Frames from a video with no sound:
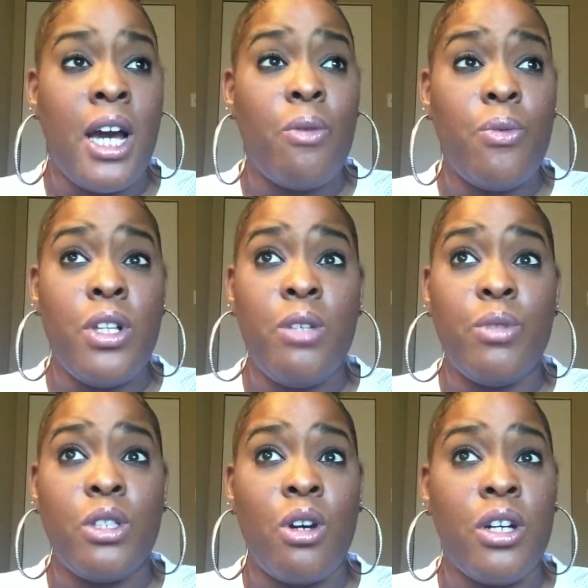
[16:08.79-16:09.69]
I really
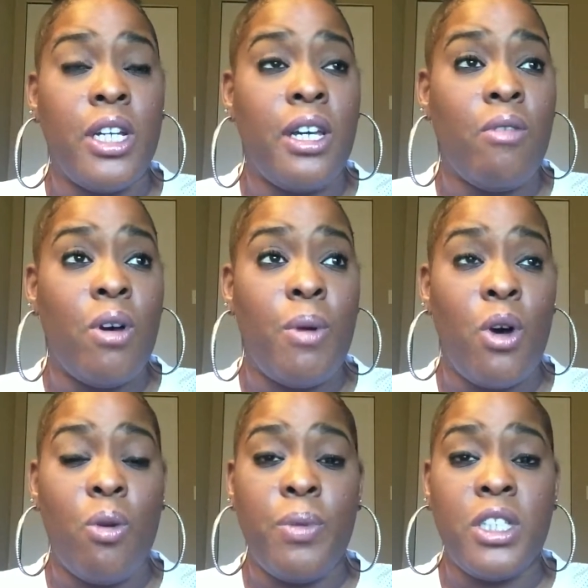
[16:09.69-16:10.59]
was starting to give up
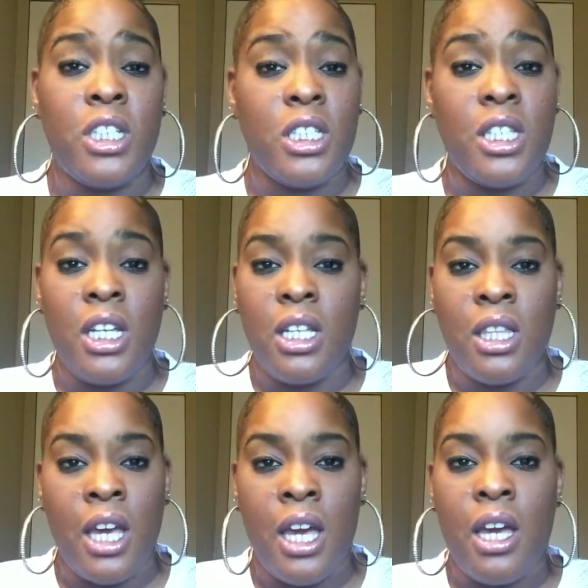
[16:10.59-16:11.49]
hope, just thinking
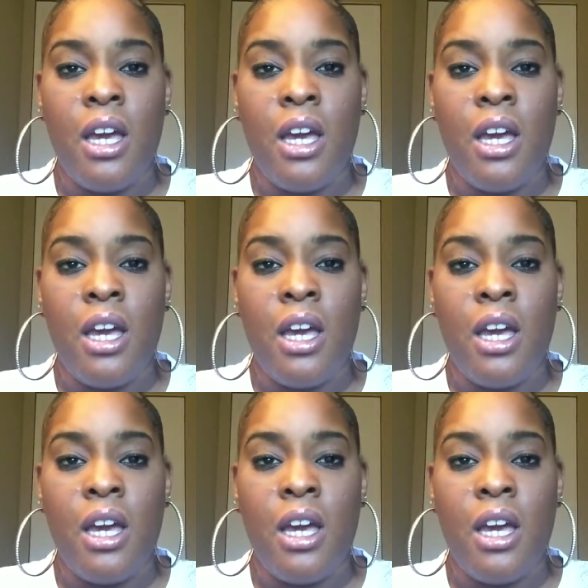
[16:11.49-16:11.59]
that,